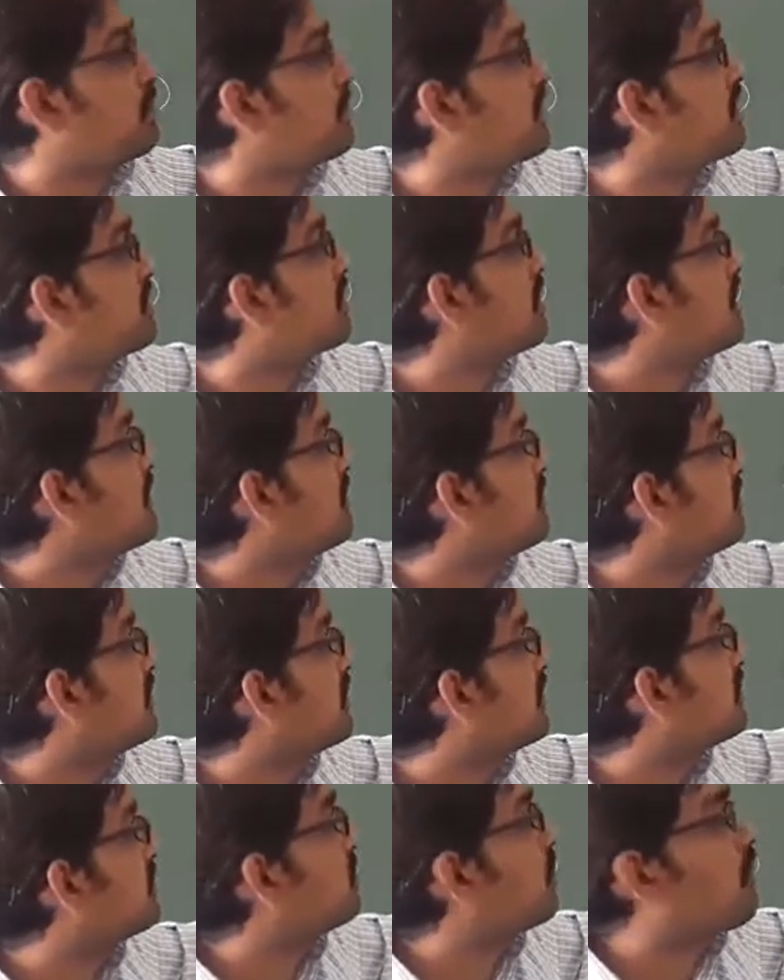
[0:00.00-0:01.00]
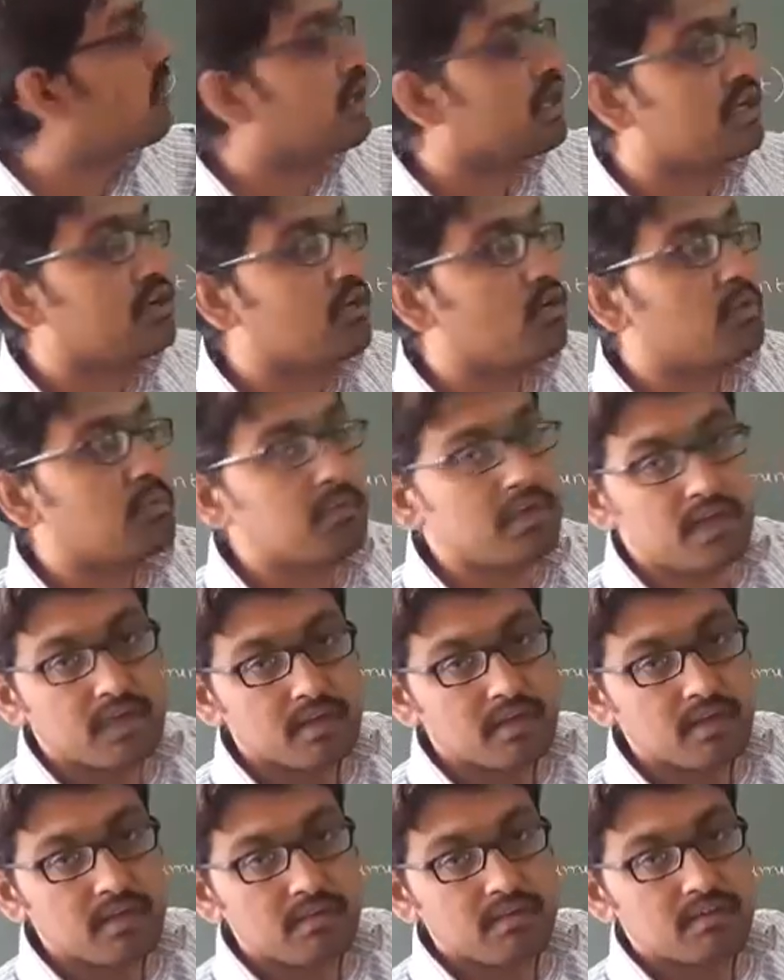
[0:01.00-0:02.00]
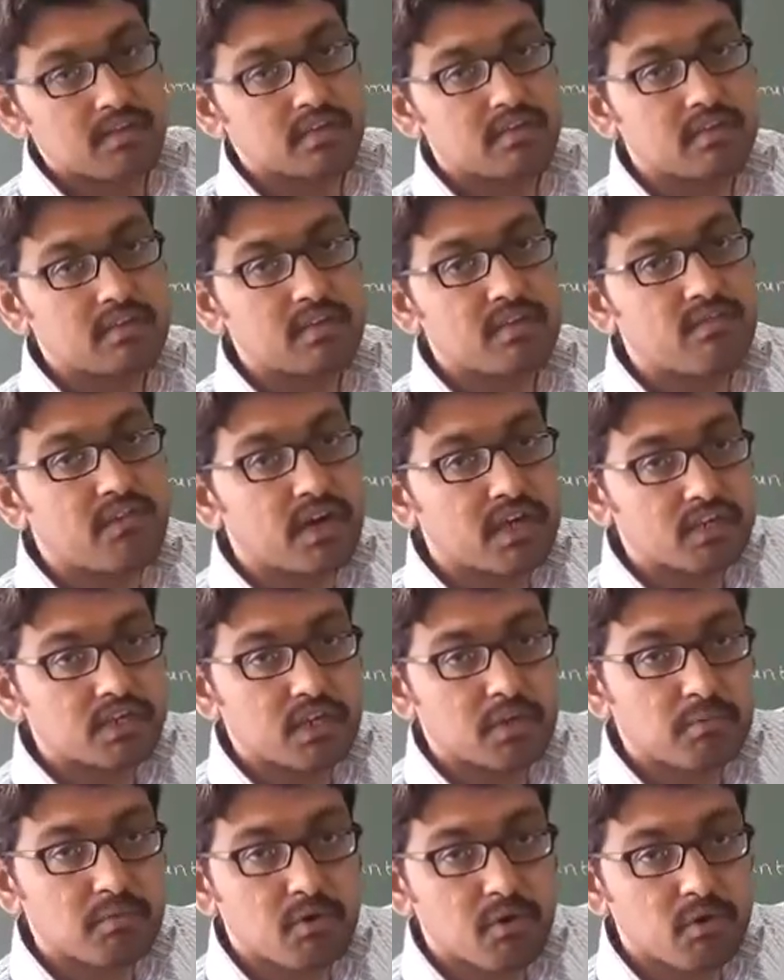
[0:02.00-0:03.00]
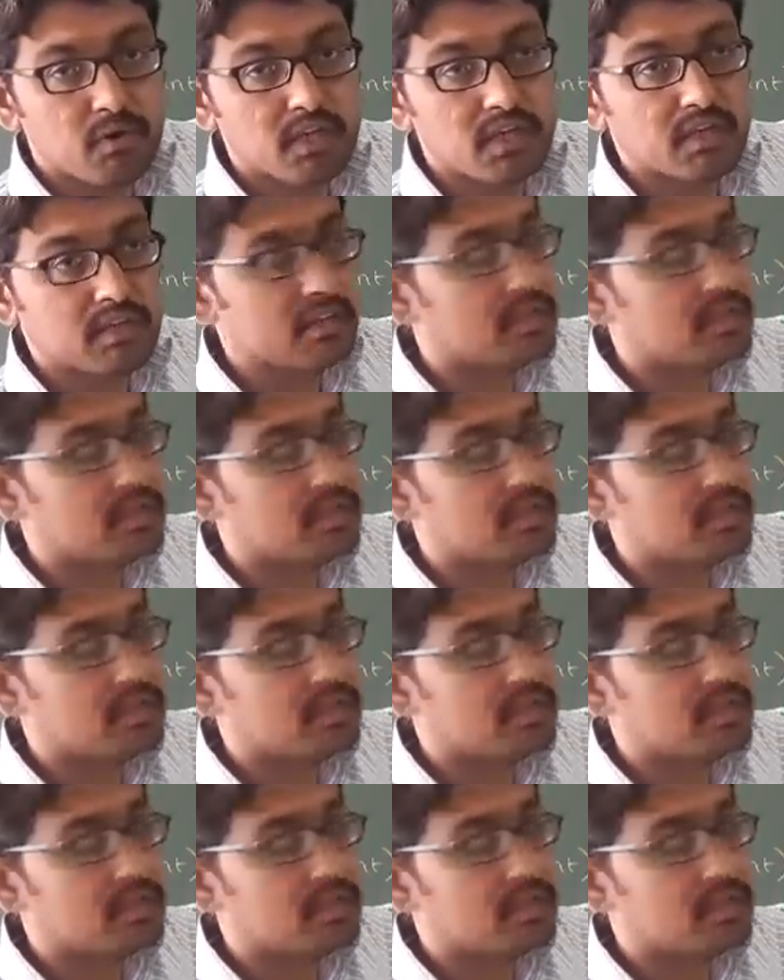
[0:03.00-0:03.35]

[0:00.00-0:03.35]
means this body will be, this is a function body.